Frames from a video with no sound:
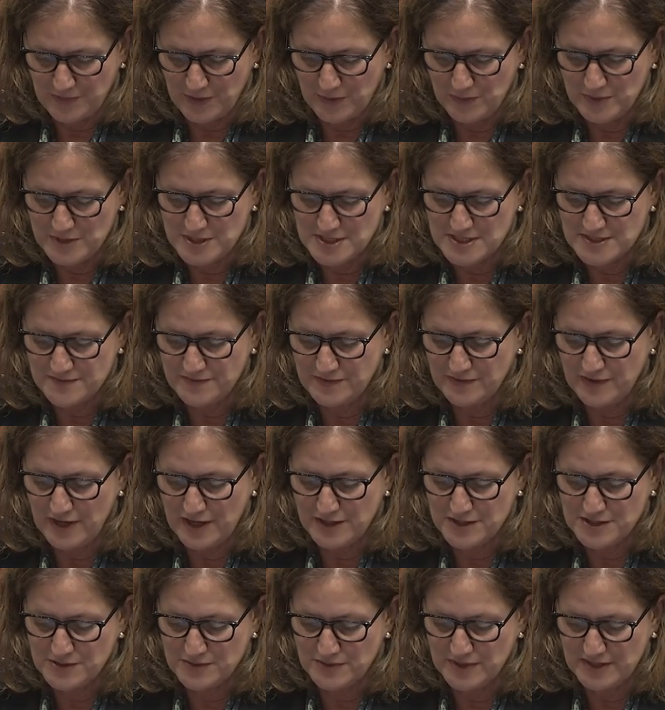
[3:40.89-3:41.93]
which is
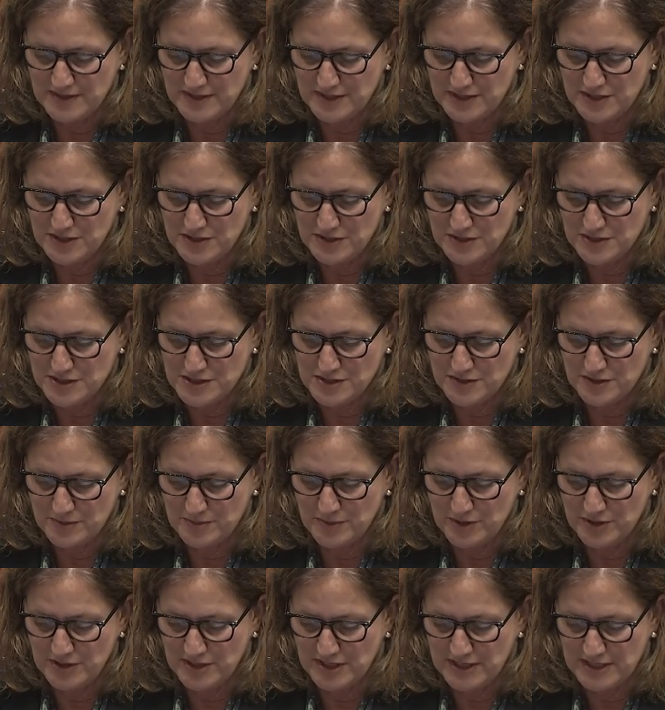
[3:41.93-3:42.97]
vital in the huge and
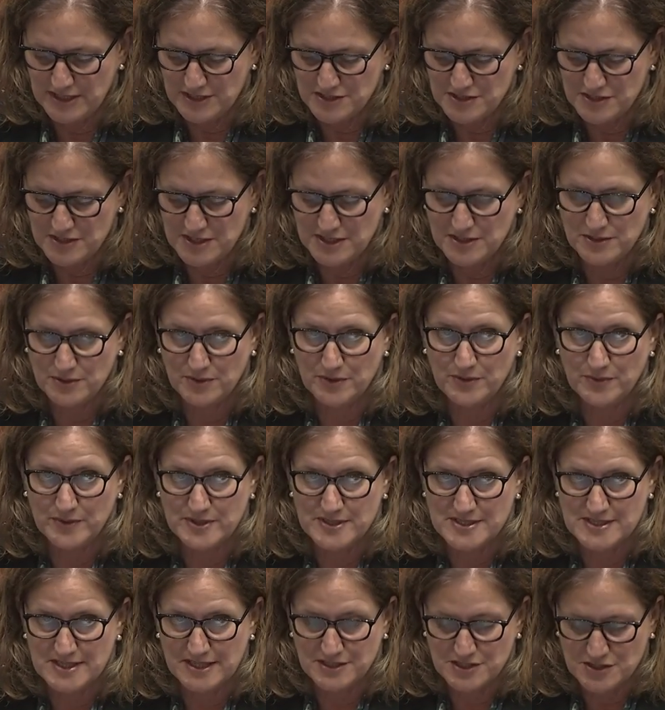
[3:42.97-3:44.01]
remote electorate in North
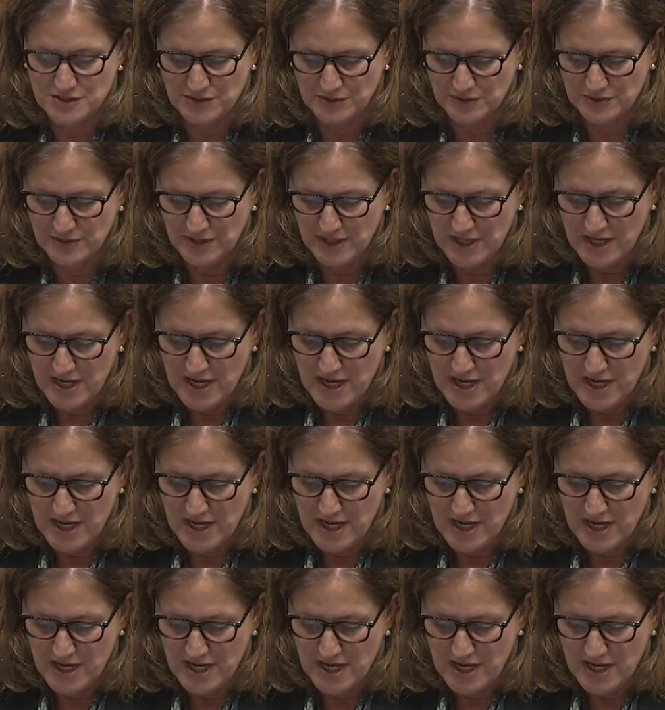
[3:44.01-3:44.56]
West Central.